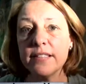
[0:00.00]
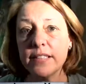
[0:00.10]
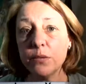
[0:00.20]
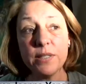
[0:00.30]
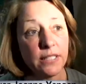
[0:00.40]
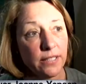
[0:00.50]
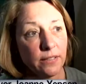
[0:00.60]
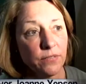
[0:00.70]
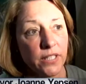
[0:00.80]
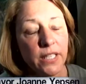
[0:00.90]
the city
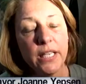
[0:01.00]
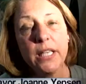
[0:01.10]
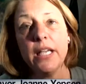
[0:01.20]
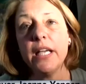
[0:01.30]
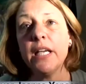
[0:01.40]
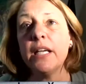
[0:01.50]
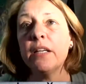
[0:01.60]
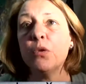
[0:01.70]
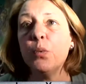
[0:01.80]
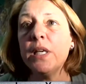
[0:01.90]
received.
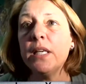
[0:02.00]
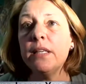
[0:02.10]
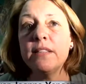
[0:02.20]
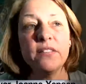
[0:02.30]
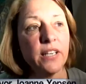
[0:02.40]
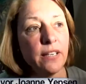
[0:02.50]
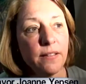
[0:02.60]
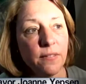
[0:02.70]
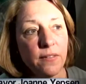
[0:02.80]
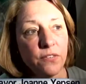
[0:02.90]
And we
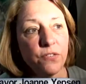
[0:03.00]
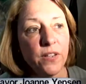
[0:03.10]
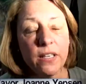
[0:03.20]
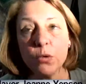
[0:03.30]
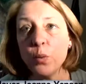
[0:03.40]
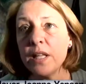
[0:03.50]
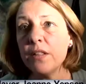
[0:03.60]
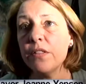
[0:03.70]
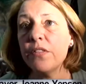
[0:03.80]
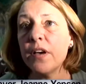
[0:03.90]
decided that this fit
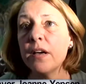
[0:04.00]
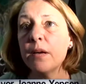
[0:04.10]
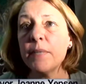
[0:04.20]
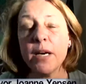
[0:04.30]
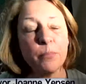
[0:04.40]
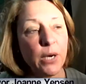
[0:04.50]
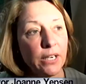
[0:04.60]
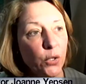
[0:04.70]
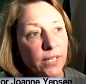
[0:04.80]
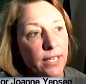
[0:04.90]
with our
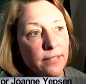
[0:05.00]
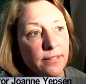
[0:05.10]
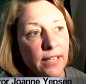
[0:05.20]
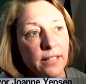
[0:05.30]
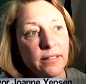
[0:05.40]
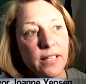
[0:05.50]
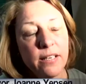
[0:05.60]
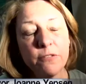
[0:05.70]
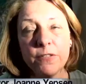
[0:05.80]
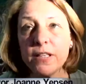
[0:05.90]
priorities and
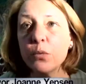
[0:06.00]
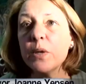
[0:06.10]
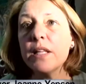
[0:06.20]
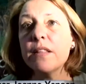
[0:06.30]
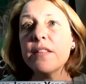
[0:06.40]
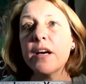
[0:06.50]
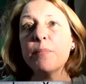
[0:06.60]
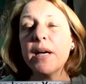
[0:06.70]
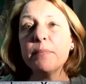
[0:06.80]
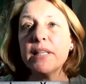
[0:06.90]
that it fit with
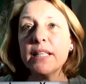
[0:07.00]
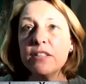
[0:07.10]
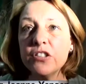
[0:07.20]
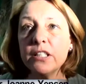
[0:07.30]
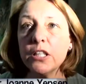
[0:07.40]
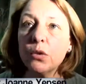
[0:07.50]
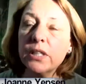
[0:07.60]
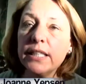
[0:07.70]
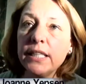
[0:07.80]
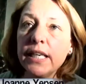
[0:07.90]
our population
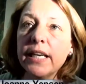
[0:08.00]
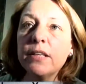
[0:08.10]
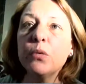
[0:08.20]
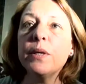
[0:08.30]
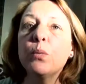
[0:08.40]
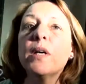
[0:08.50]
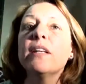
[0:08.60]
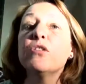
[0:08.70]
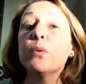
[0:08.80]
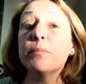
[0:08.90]
locally. And we
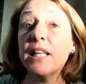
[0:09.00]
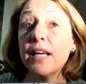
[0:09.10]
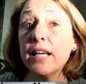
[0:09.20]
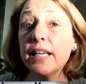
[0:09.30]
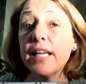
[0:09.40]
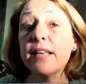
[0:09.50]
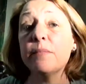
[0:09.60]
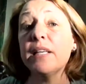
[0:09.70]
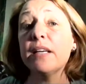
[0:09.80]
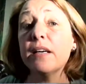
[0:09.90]
wanted to apply
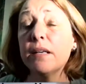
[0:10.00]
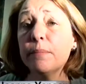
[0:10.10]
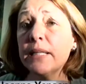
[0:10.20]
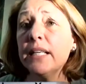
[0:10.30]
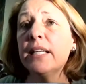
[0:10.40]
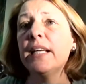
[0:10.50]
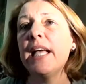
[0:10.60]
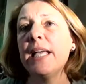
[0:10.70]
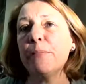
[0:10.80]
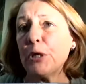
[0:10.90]
and become
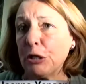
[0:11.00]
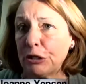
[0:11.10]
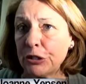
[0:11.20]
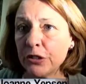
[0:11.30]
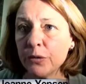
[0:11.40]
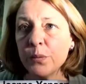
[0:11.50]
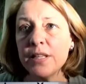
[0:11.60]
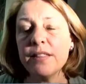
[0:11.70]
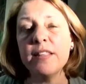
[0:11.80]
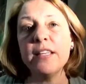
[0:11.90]
a partner
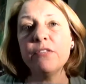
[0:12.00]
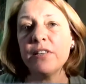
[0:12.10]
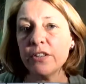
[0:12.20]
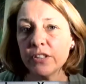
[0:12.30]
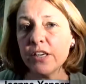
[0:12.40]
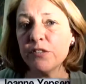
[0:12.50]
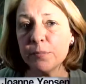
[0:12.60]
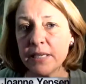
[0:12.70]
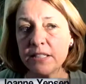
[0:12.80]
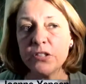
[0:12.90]
with the federal
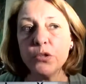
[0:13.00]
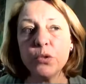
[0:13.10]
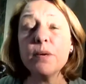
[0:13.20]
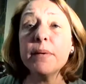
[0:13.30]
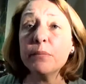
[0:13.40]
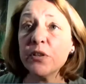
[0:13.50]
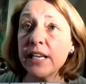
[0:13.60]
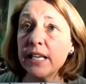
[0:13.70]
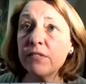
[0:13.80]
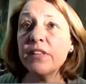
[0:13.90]
government to
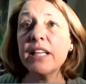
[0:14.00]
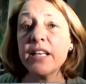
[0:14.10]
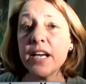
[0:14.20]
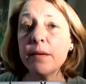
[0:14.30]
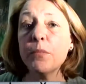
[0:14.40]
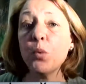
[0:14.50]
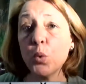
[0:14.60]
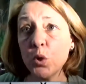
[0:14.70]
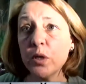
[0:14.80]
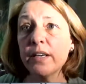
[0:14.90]
commemorate Vietnam
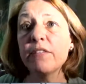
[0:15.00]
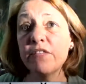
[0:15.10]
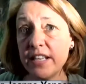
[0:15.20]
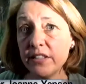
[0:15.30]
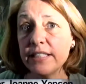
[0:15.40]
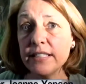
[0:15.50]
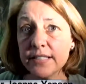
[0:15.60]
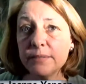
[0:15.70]
War veterans.